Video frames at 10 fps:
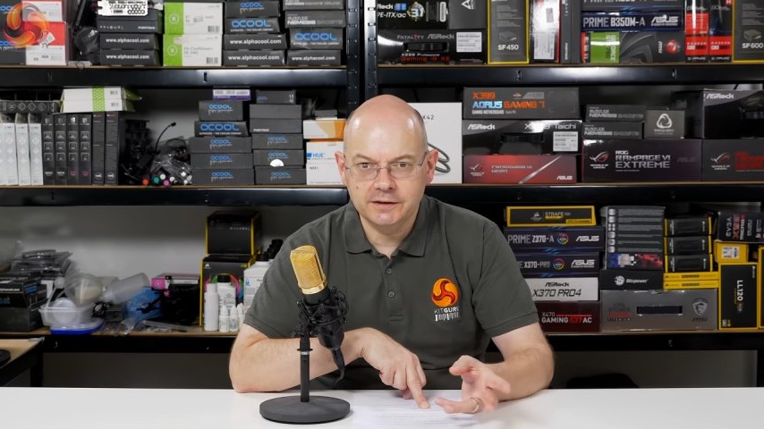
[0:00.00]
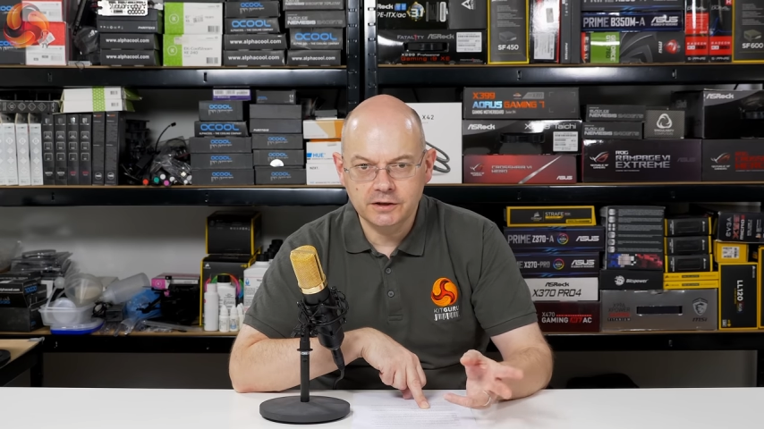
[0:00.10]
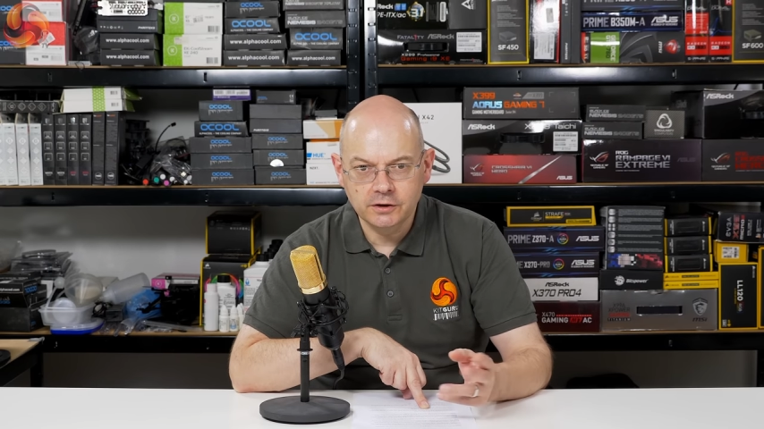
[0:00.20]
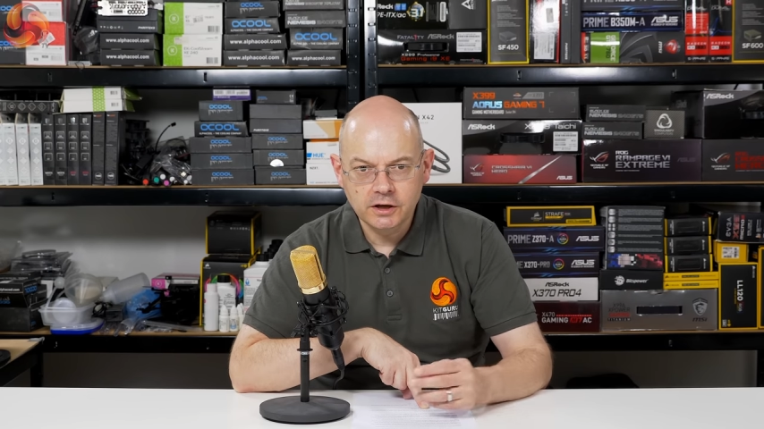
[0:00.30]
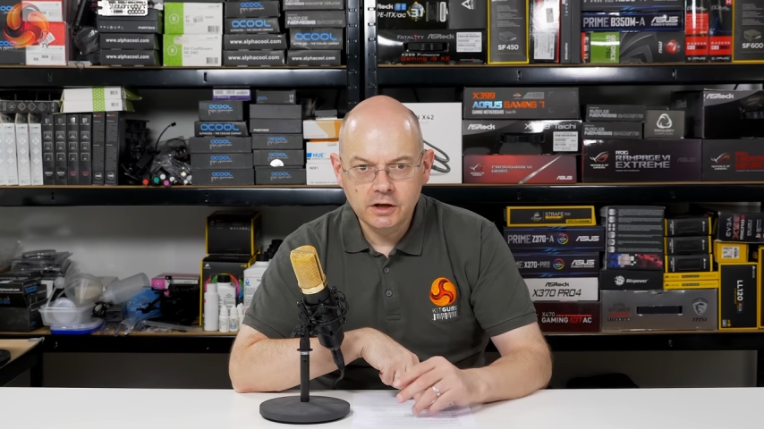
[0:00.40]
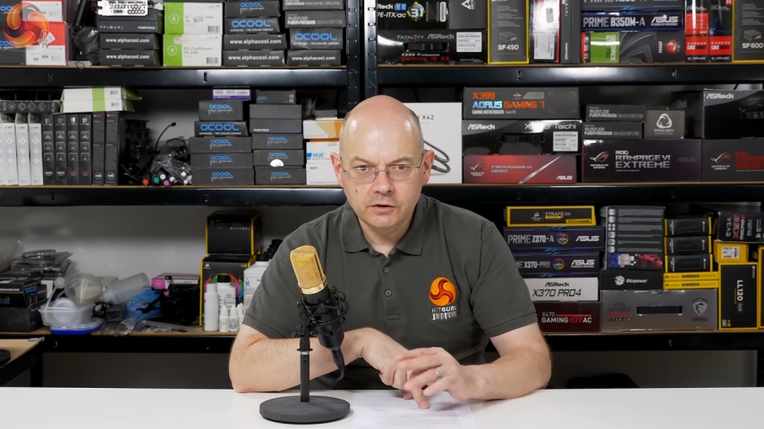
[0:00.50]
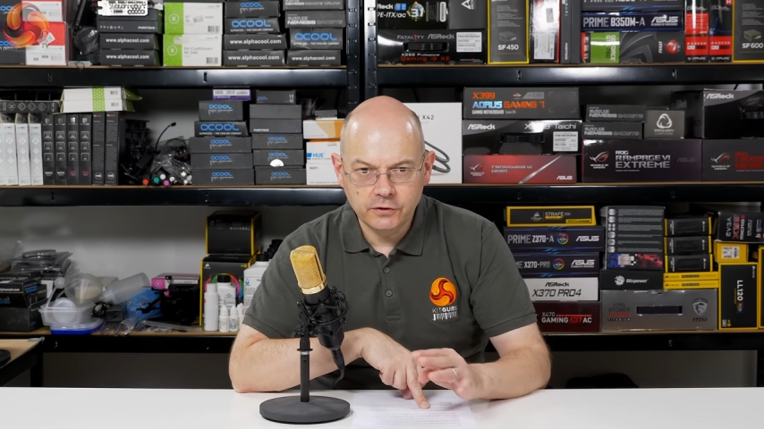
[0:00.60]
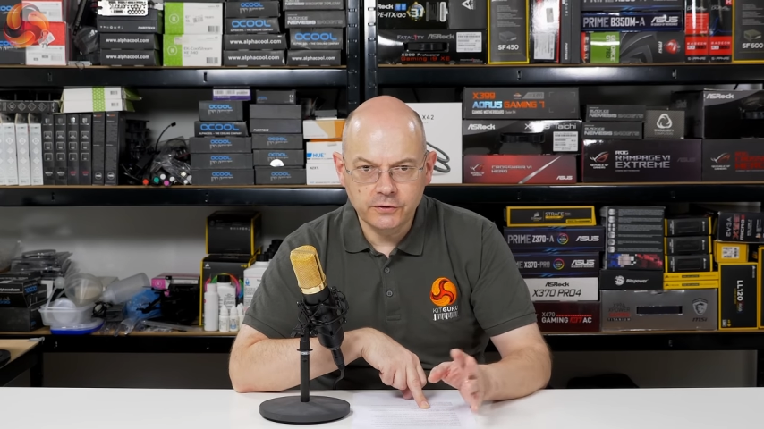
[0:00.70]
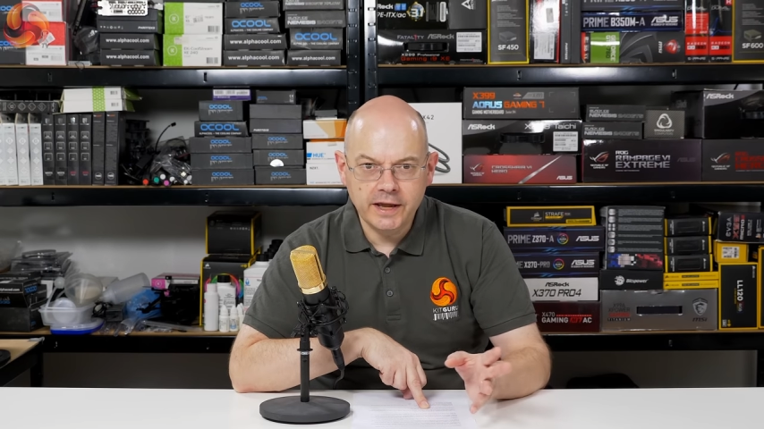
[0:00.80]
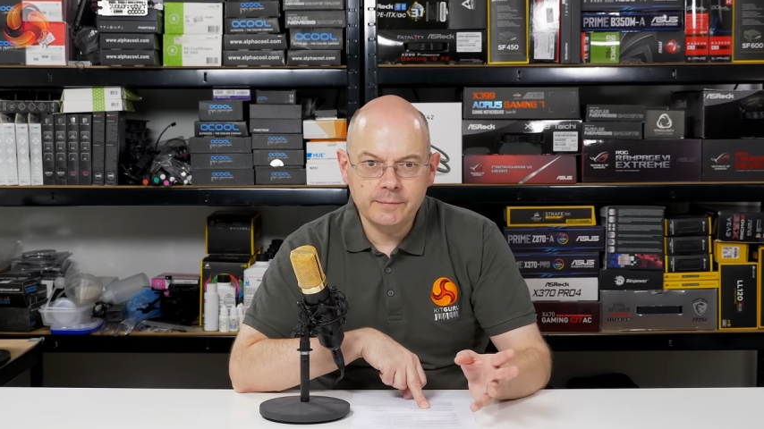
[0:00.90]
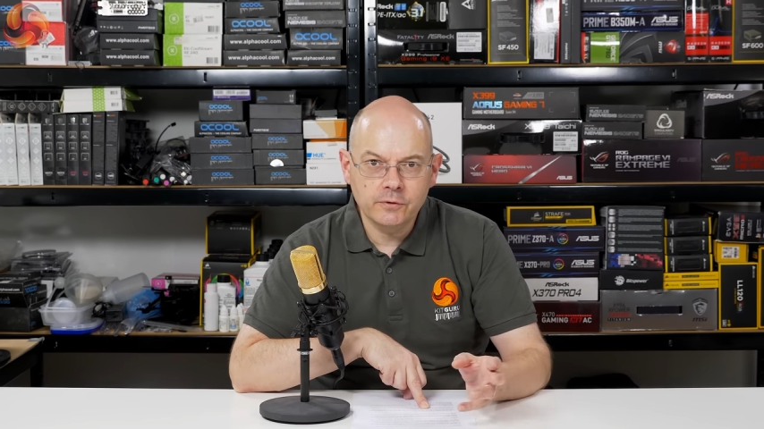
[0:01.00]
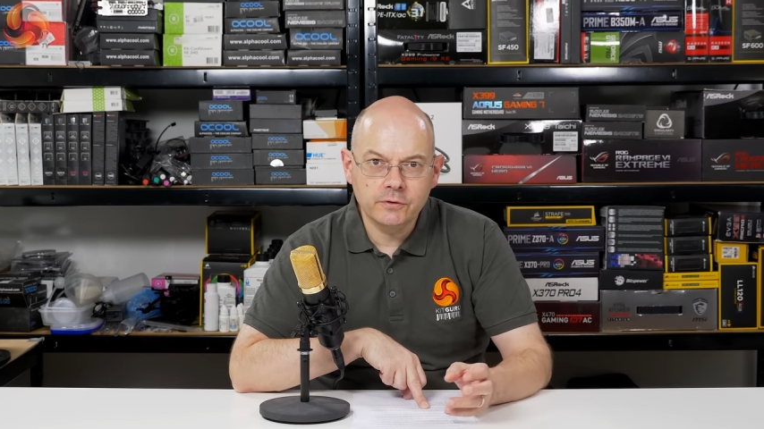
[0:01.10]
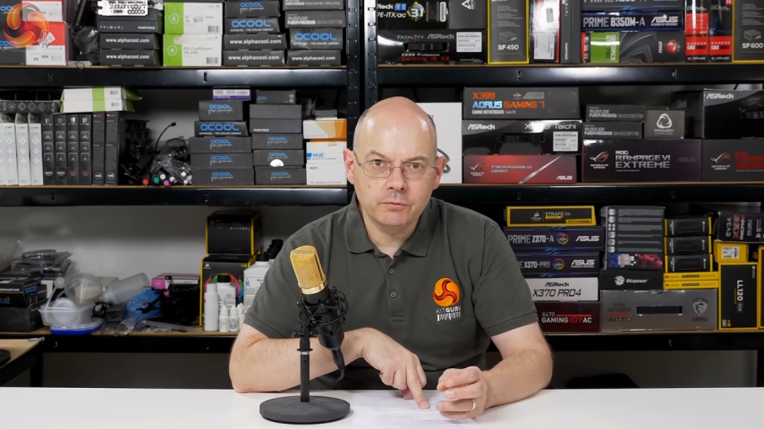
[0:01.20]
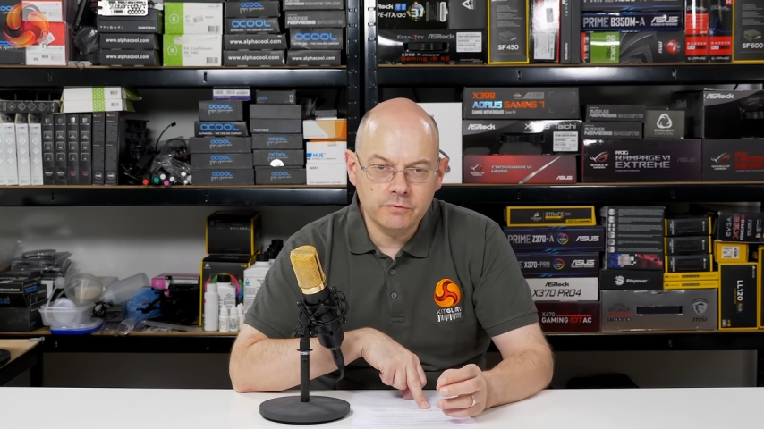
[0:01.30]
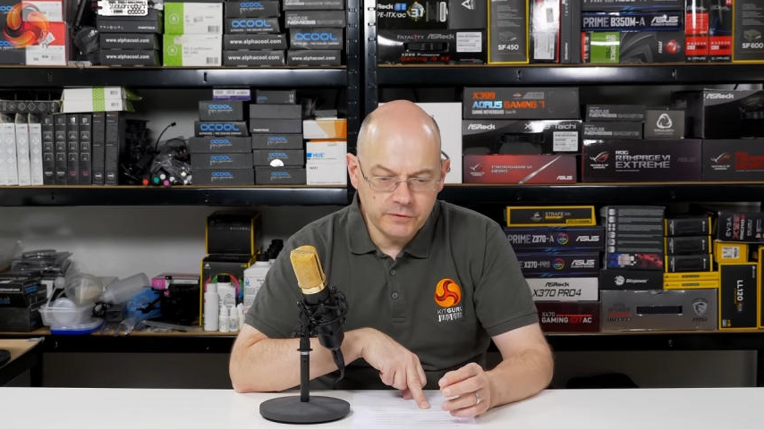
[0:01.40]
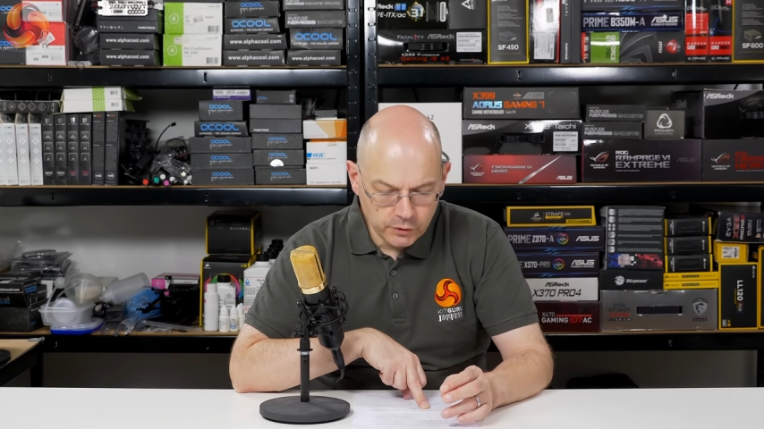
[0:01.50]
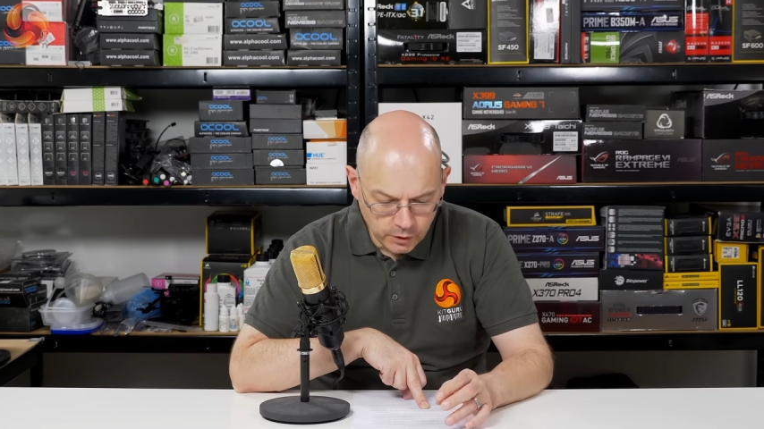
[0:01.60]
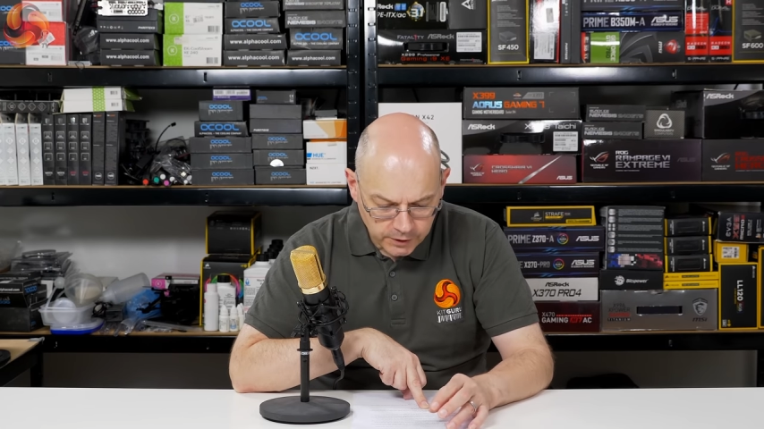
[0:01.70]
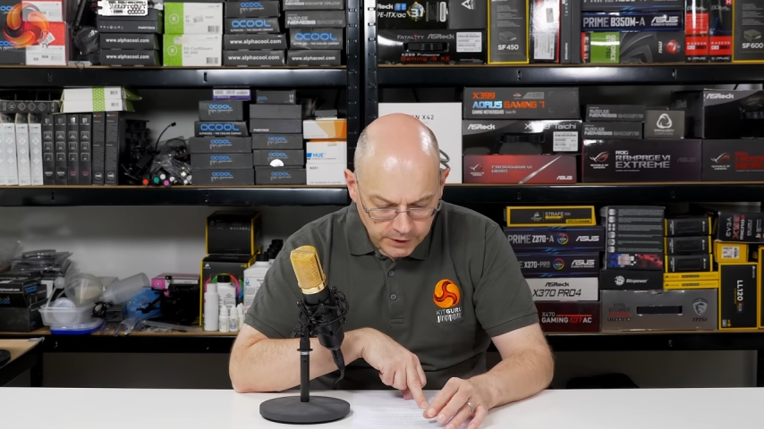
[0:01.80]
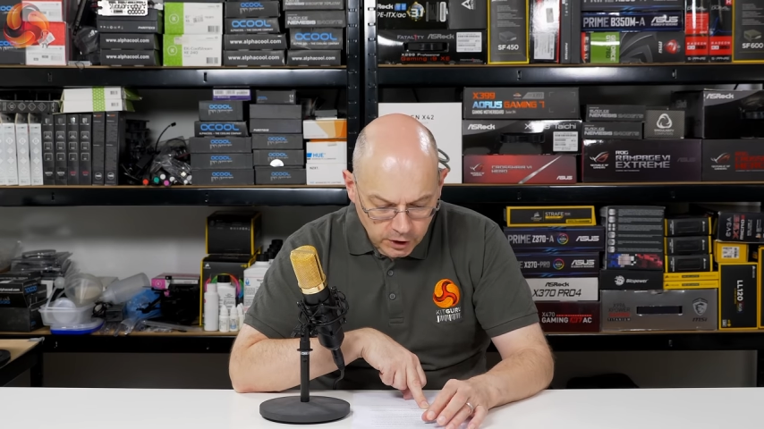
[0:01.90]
you know, the name of the reviewer,